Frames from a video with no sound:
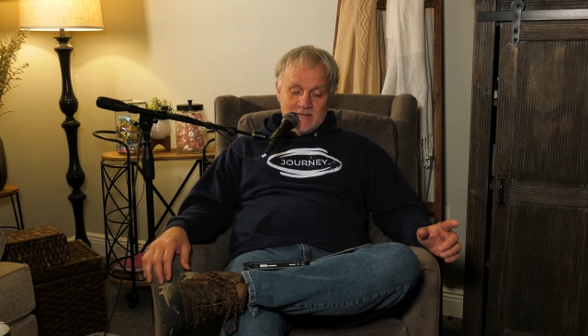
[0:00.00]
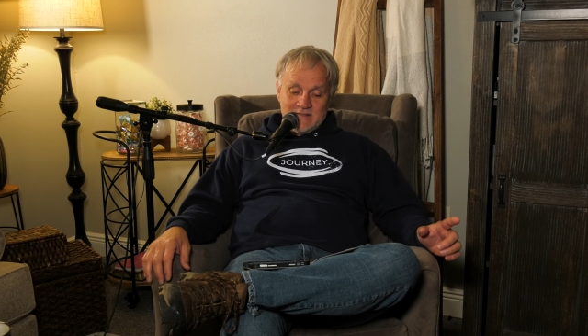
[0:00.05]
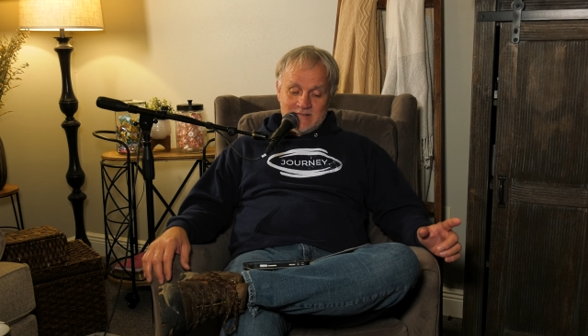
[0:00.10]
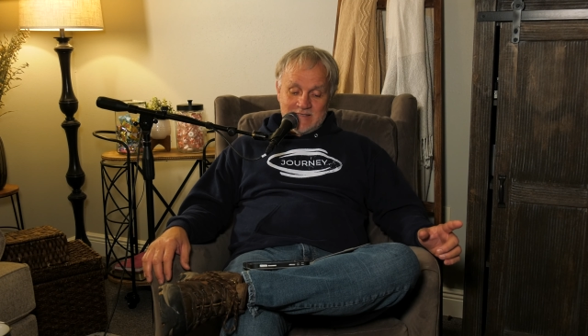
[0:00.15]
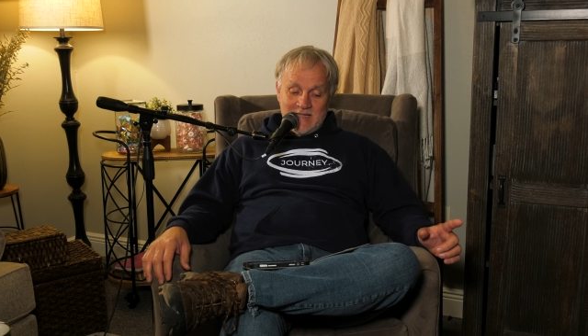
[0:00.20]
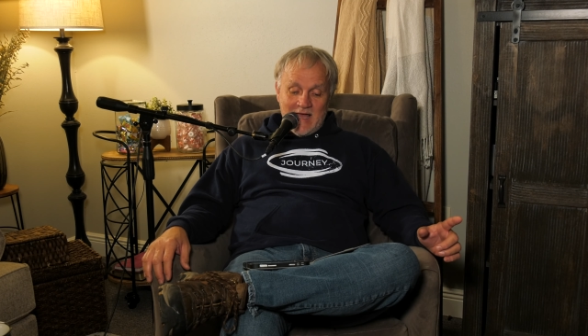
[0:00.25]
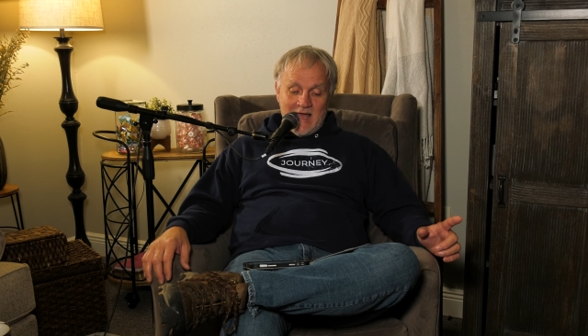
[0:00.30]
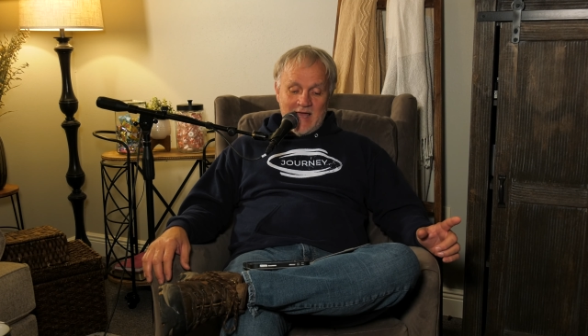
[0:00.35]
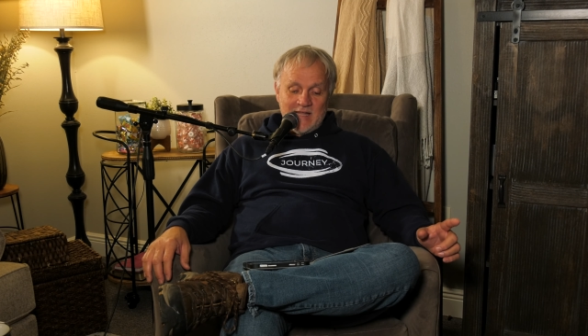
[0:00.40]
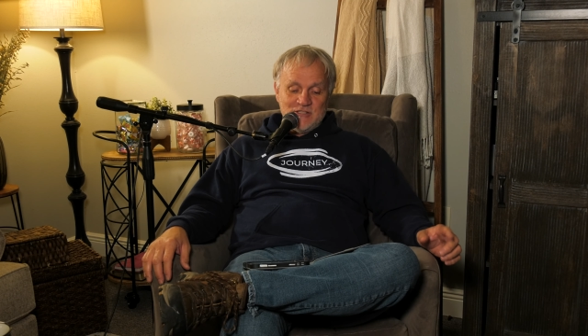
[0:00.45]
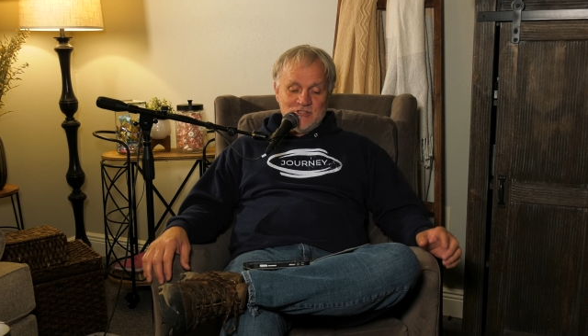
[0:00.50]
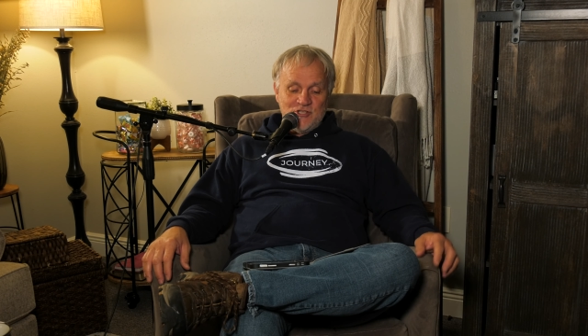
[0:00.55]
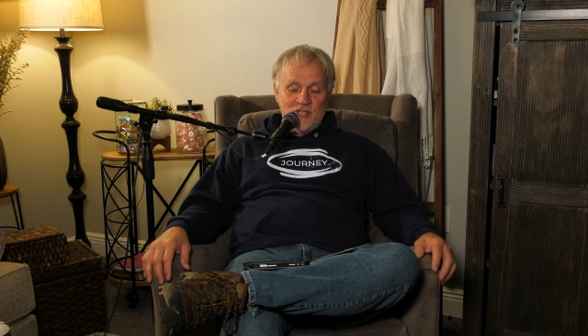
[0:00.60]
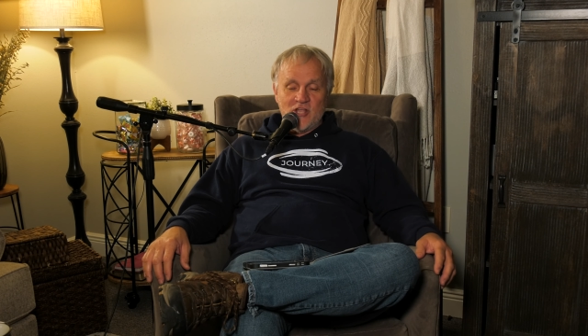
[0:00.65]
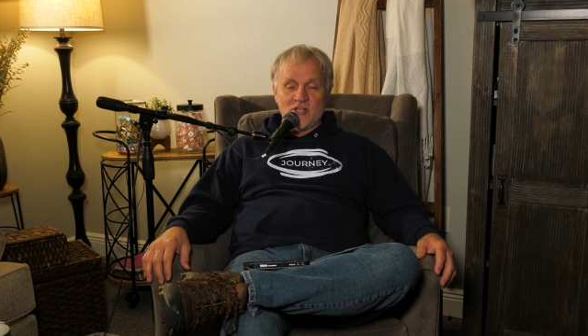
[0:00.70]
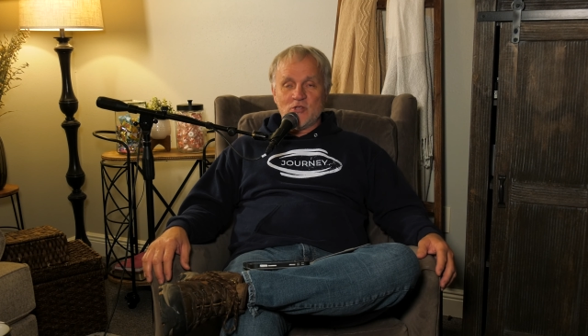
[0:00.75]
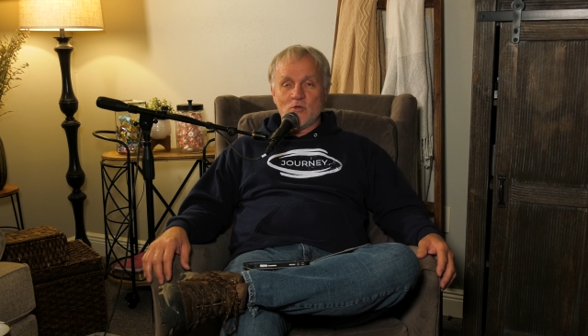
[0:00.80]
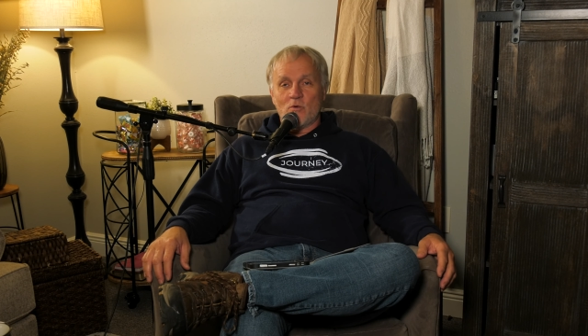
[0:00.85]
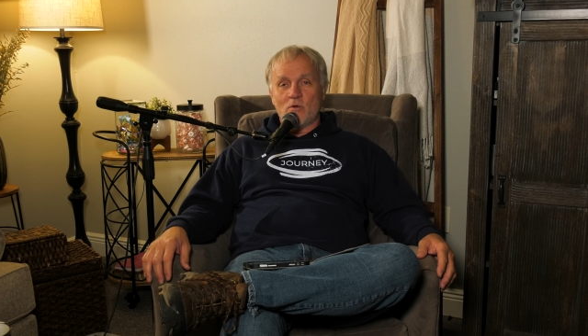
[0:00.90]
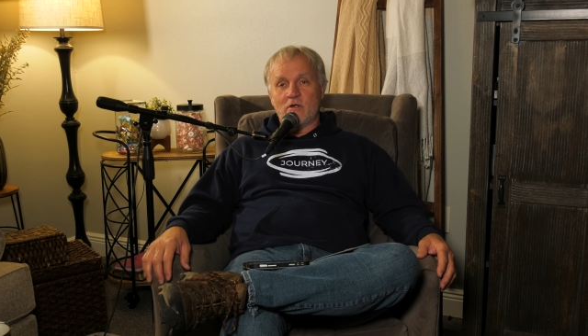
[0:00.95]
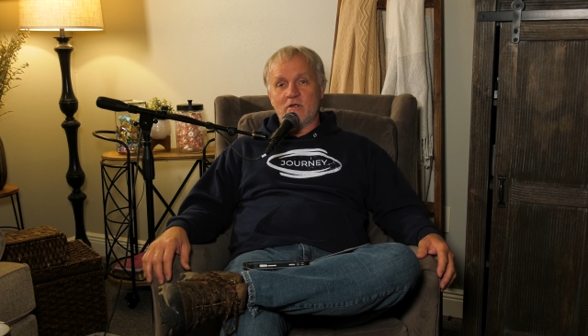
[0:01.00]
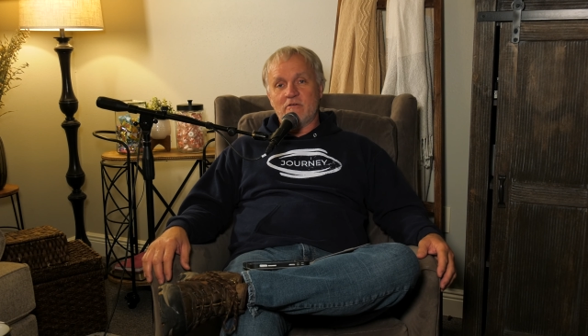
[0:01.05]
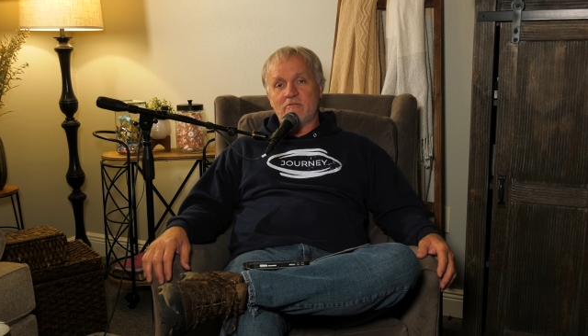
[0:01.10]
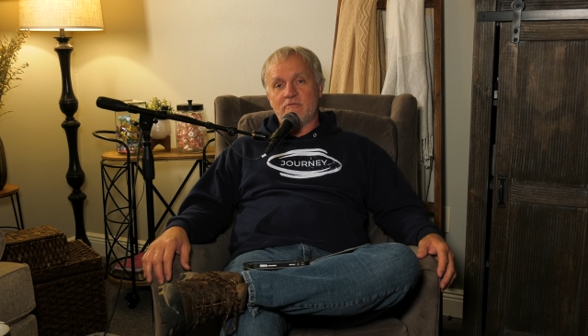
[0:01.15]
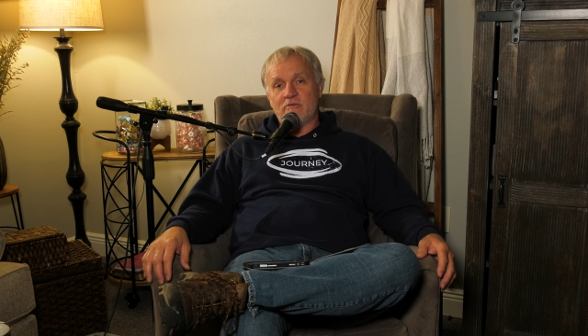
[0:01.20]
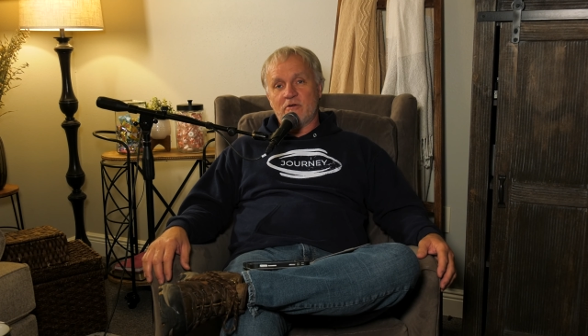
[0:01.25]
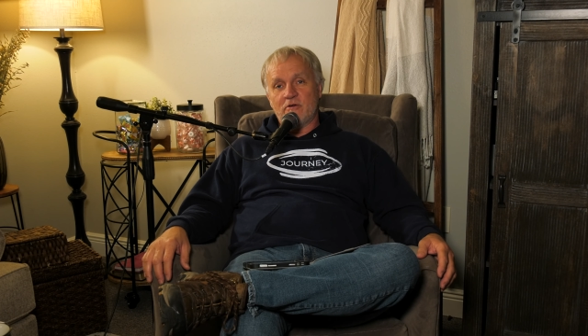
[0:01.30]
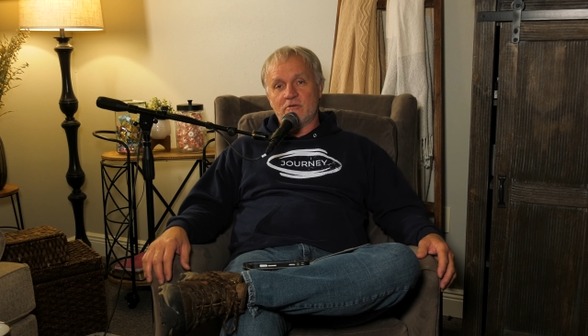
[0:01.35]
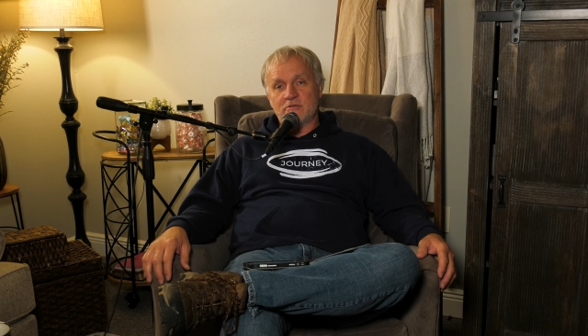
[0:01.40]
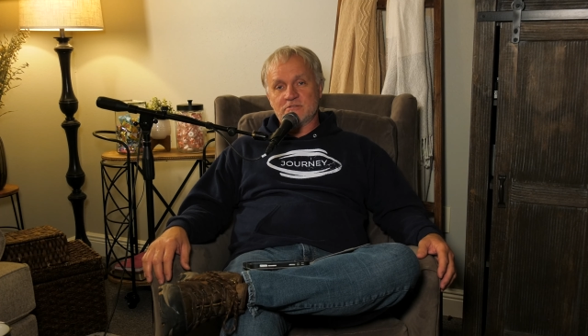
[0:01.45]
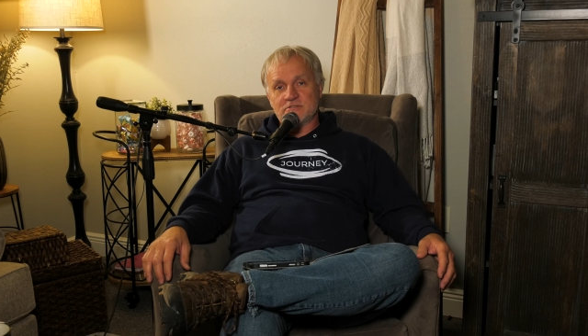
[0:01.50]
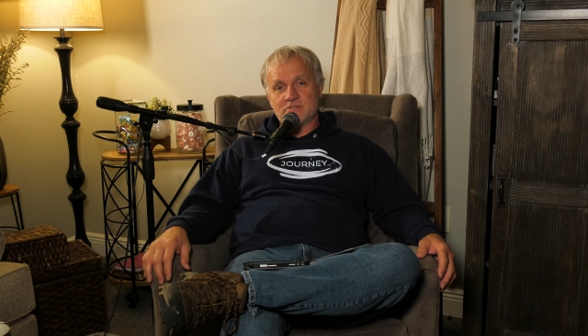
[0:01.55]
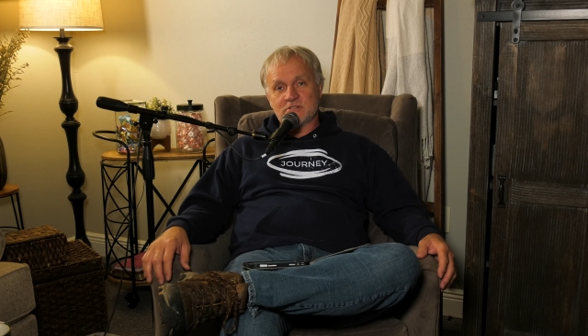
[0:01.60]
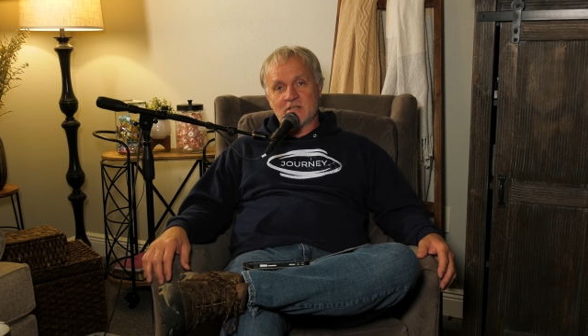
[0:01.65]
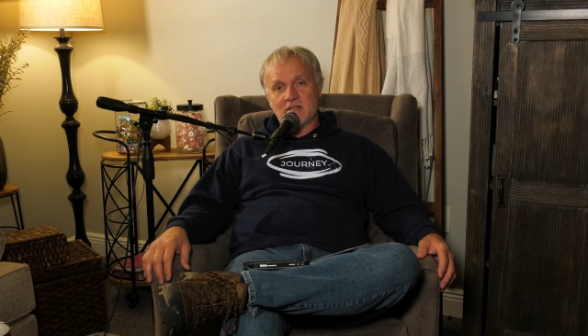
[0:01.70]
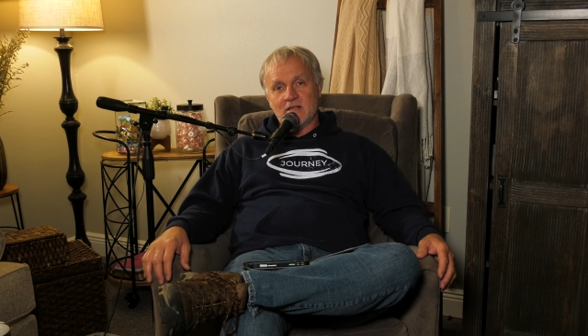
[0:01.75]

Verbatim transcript: died January 1st,